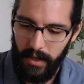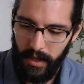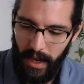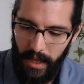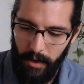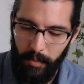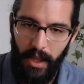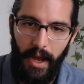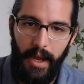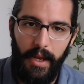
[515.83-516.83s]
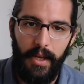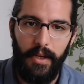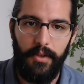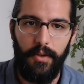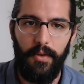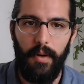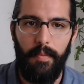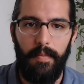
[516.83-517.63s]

can apply to